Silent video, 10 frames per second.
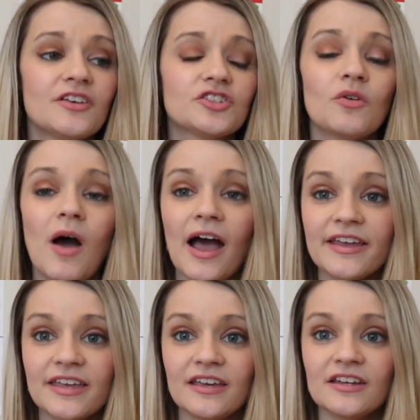So I
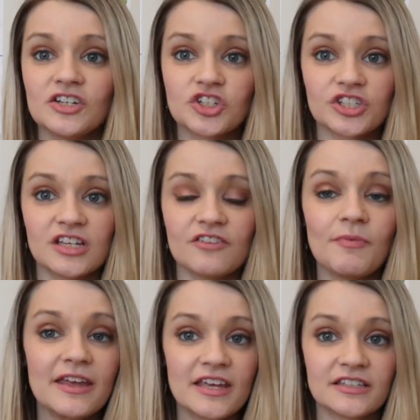can just give
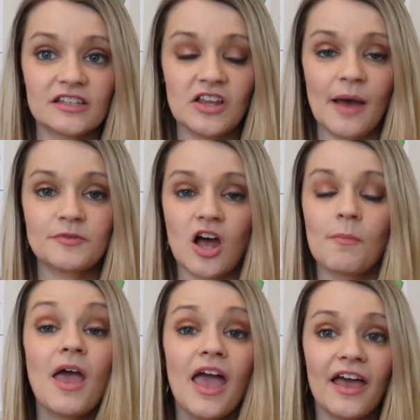my kids the
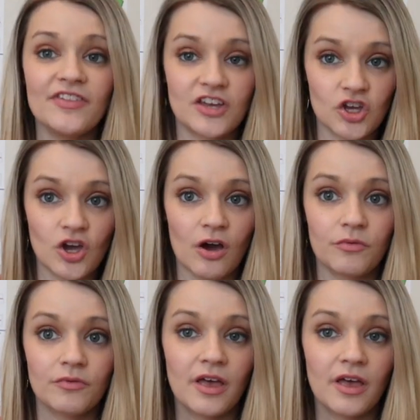laptop and they can go.